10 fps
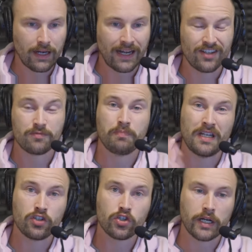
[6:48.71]
and it's
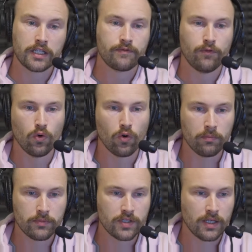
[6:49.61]
been
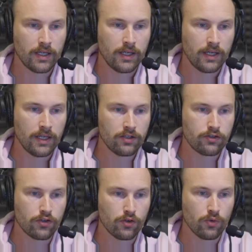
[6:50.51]
transformed
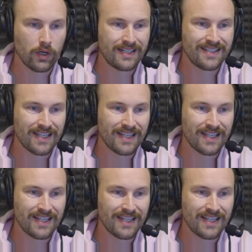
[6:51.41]
into a